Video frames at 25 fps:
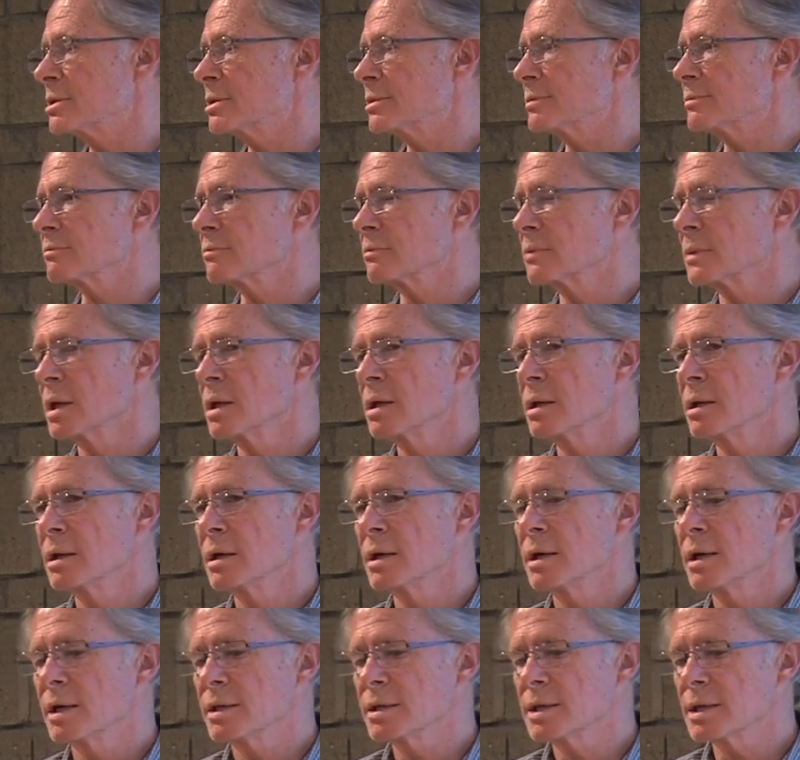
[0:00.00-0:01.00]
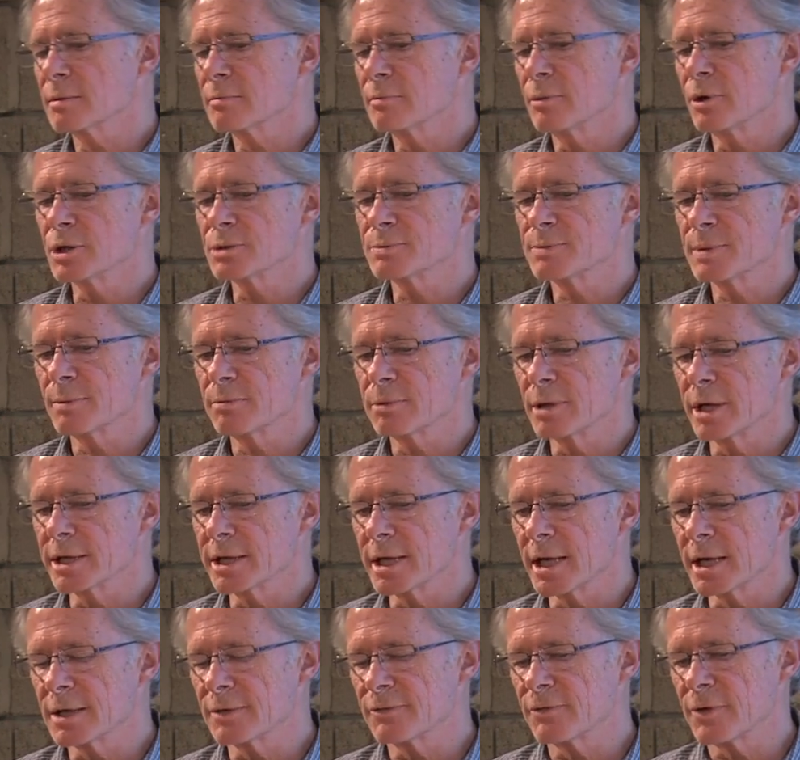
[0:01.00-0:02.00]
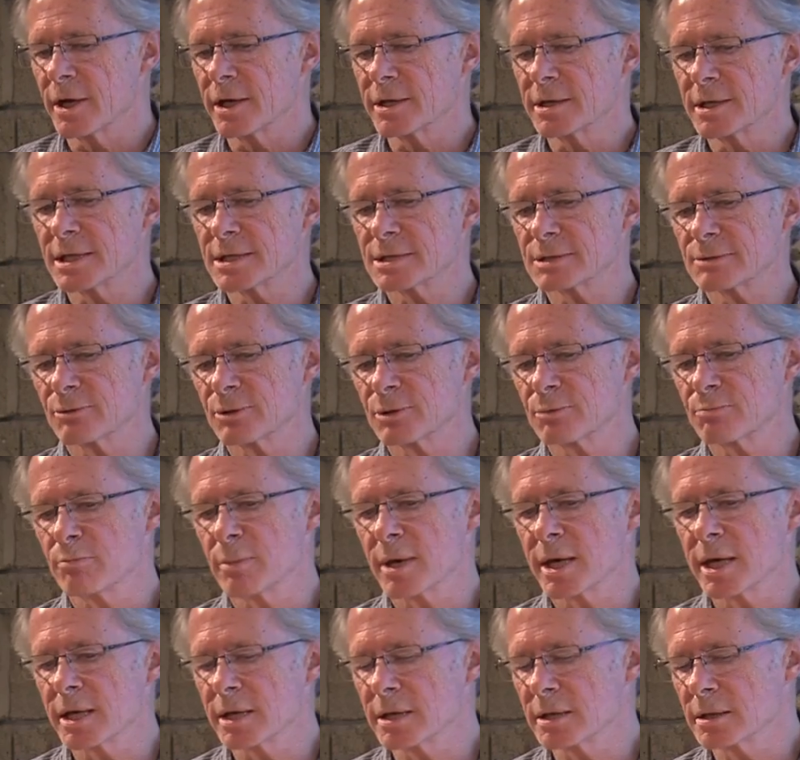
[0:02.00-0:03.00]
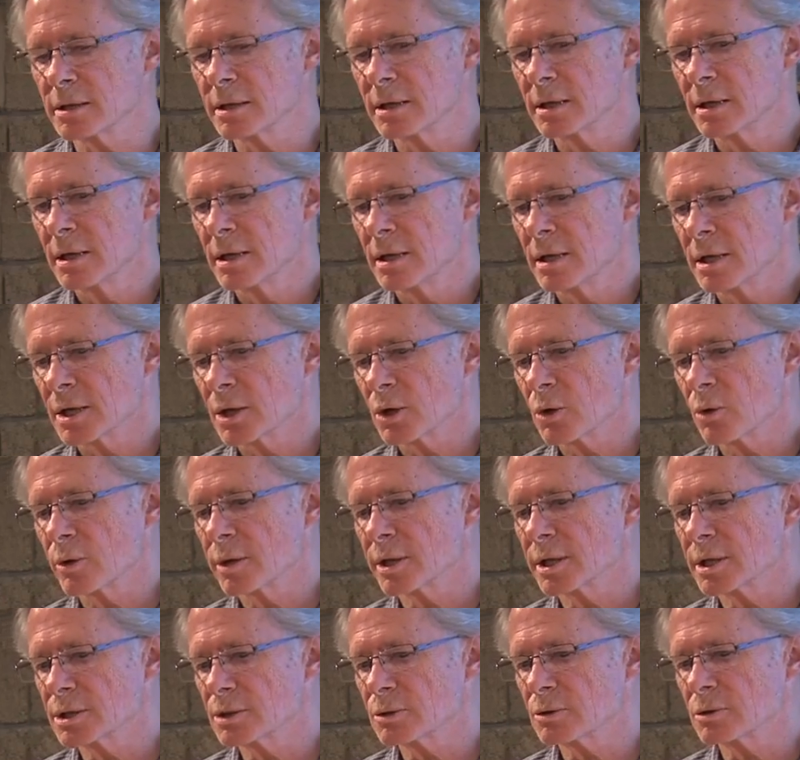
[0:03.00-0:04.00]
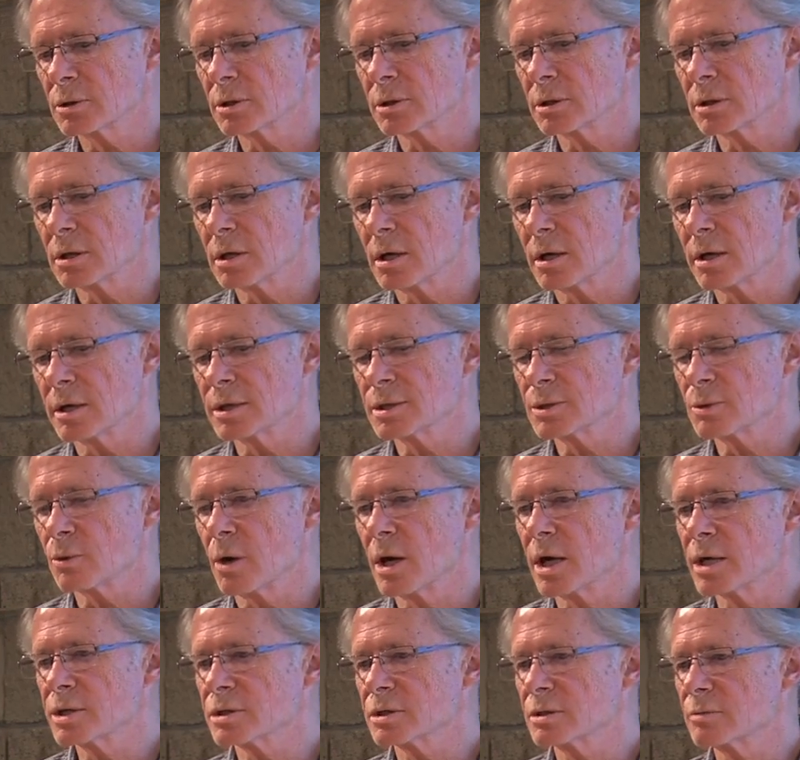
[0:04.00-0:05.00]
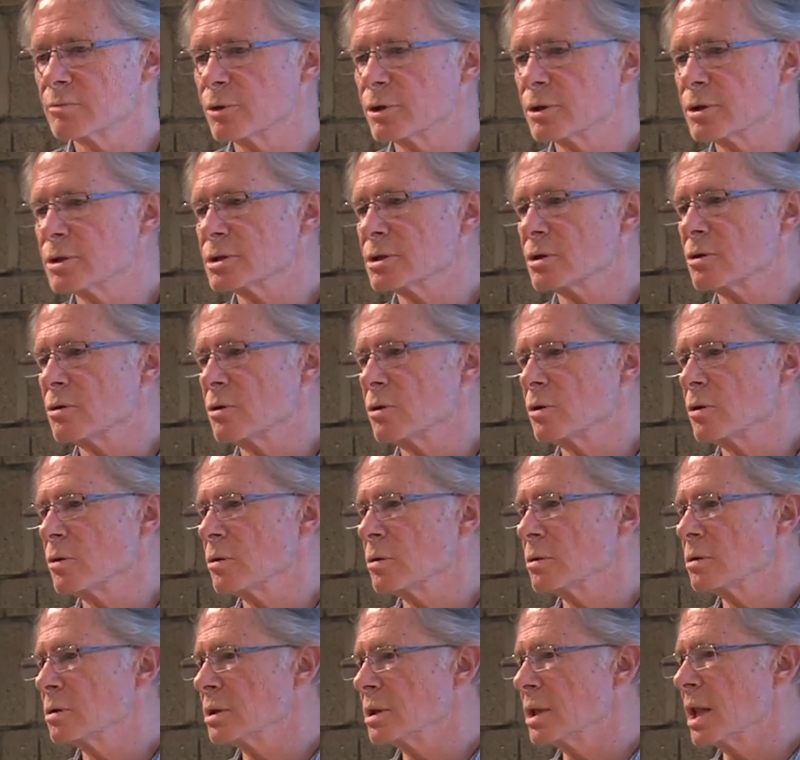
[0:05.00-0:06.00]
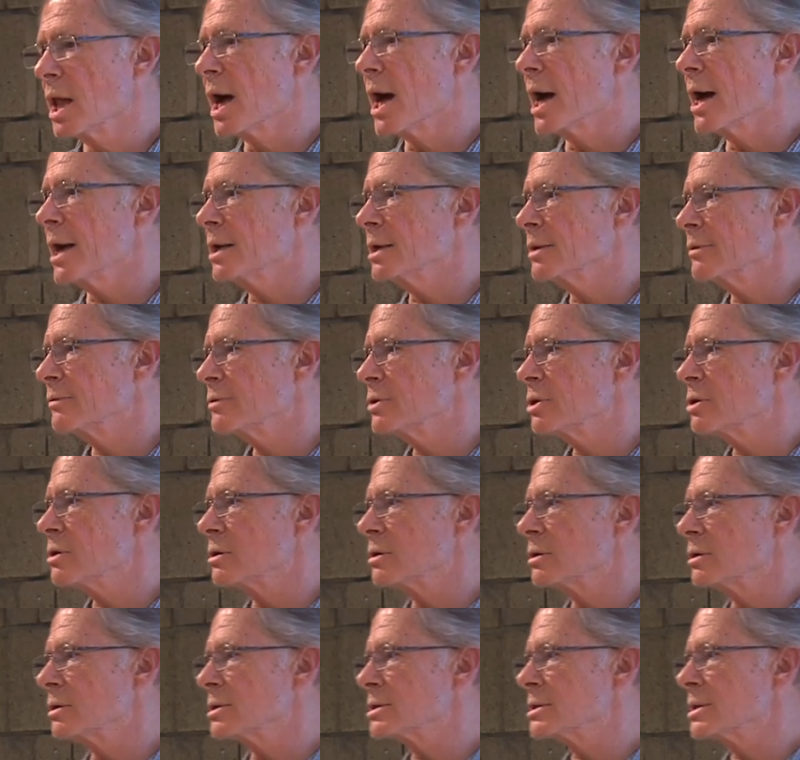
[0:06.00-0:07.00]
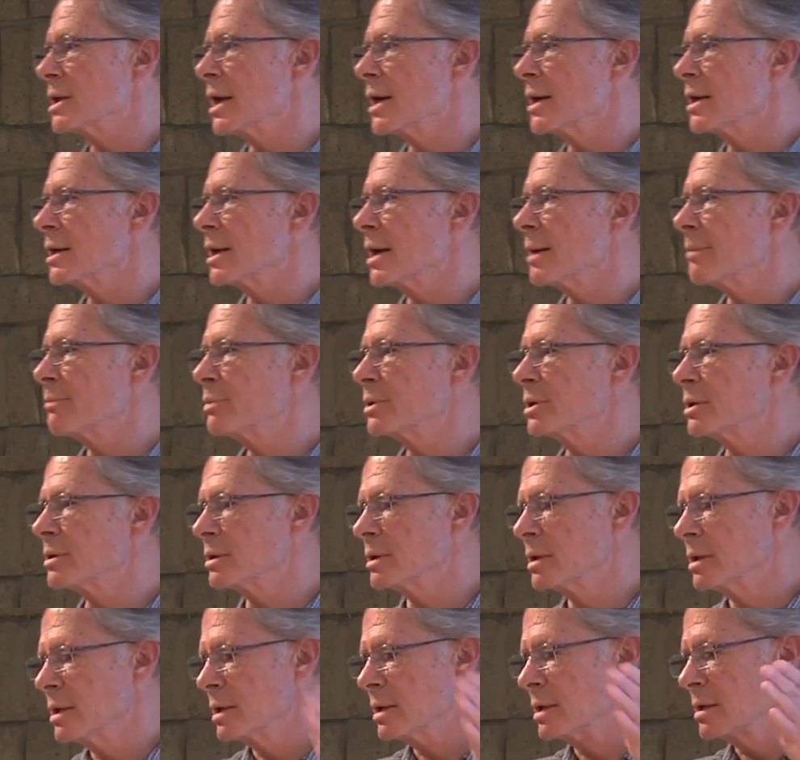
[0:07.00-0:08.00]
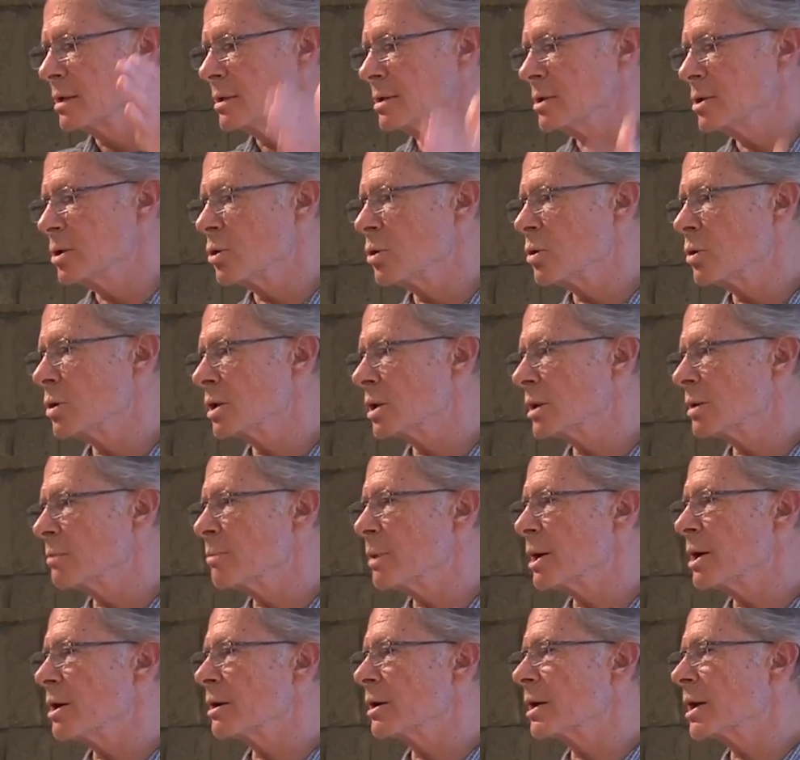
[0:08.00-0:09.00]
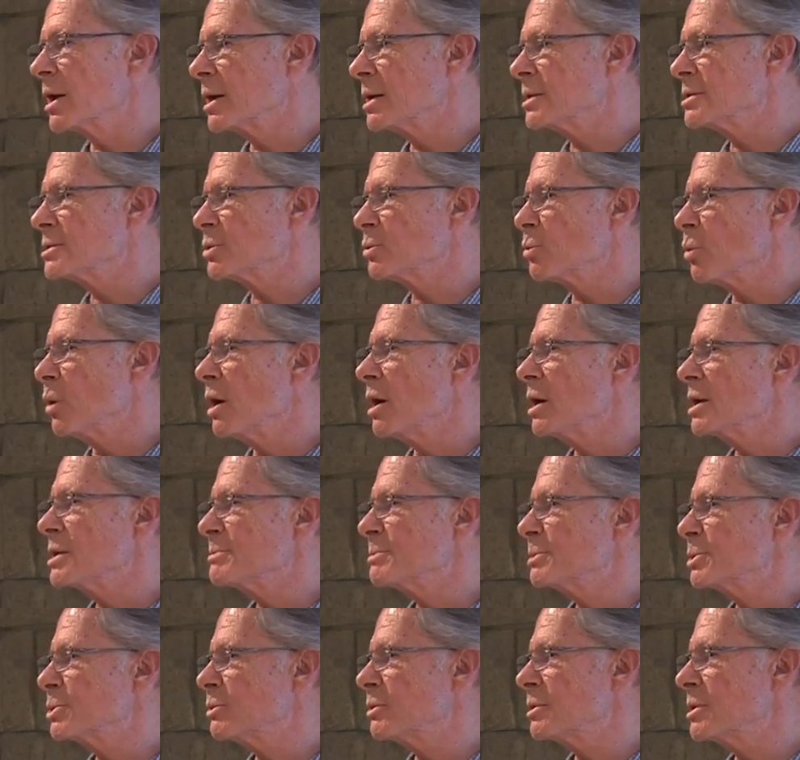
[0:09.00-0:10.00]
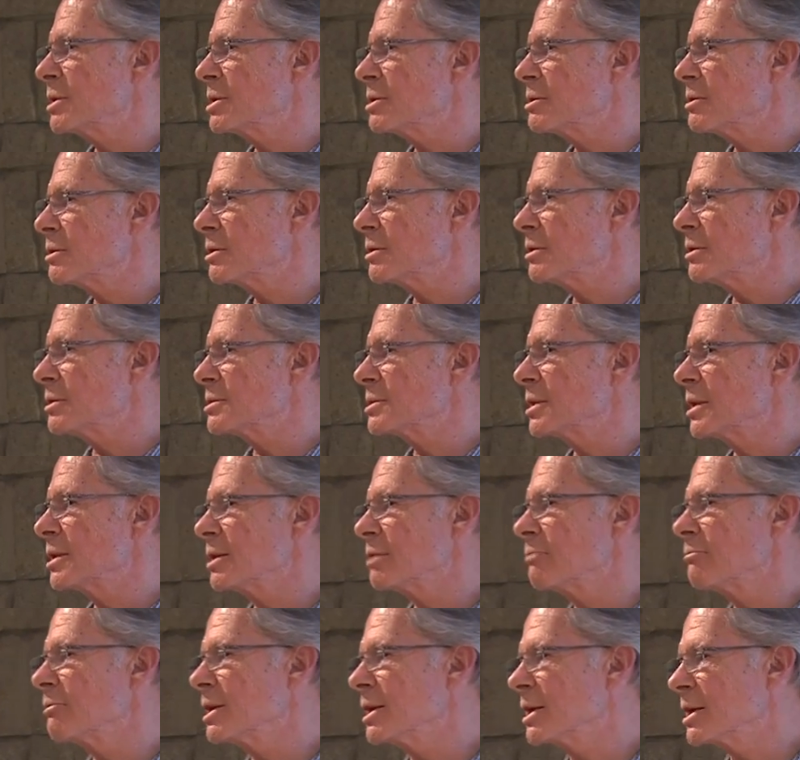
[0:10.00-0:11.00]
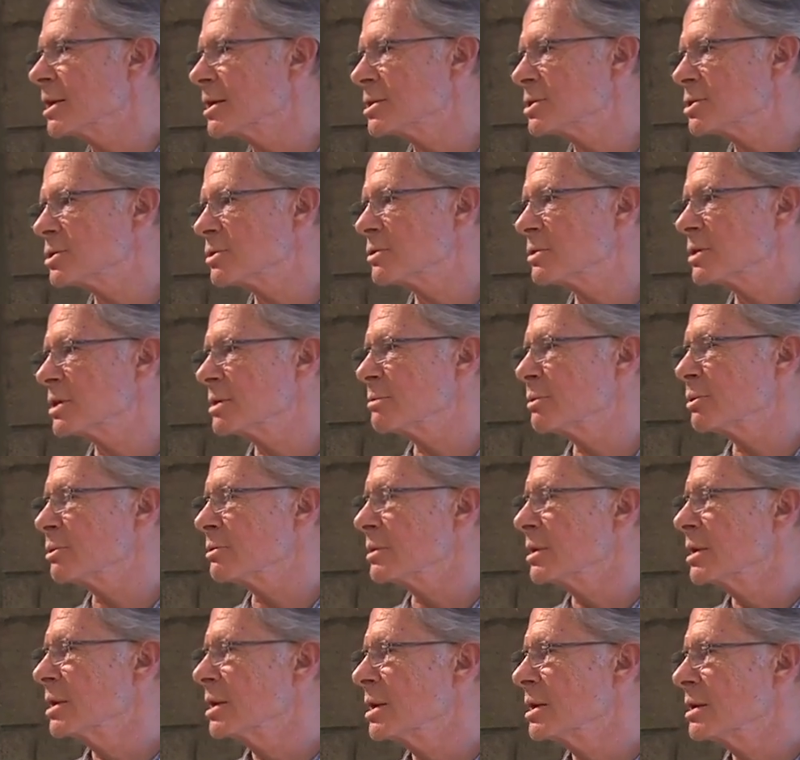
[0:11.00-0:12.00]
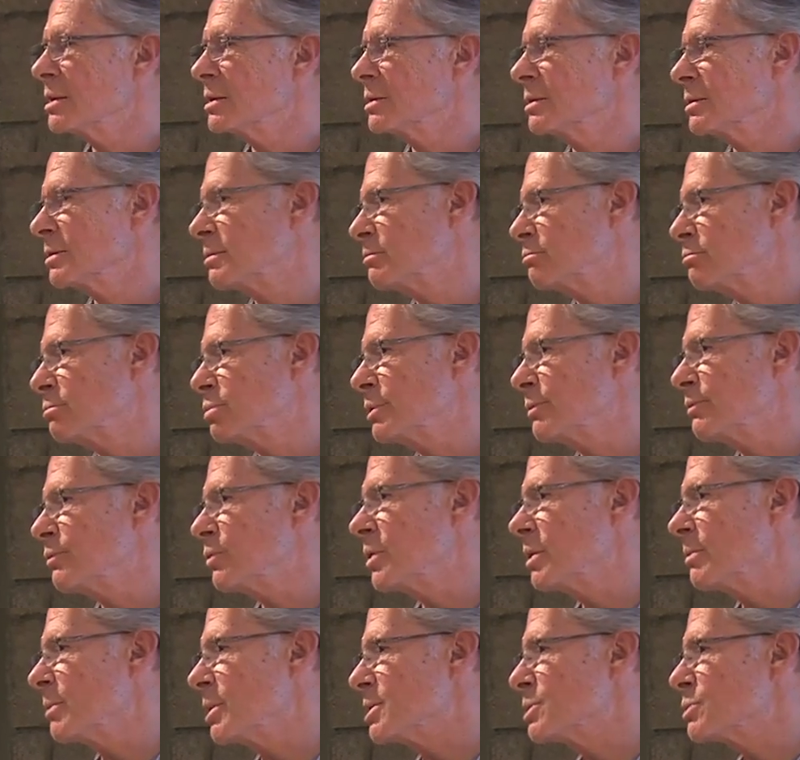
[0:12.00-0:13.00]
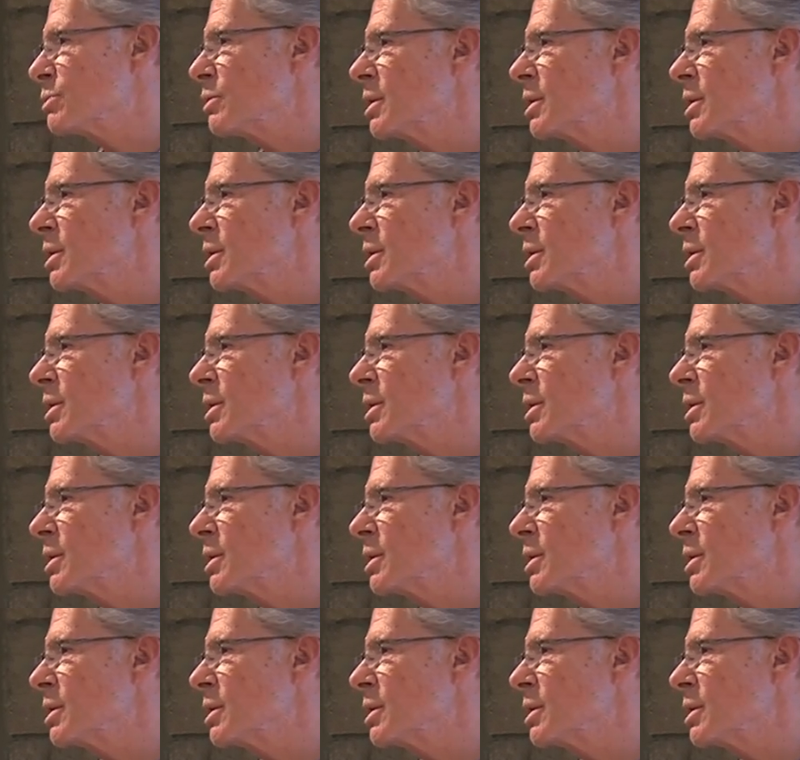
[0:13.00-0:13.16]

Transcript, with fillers: And I think most people identify this with men going into a large washroom where there's a whole line of urinals lined up and no little barricades or walls between the urinals, and then they're really concerned about performance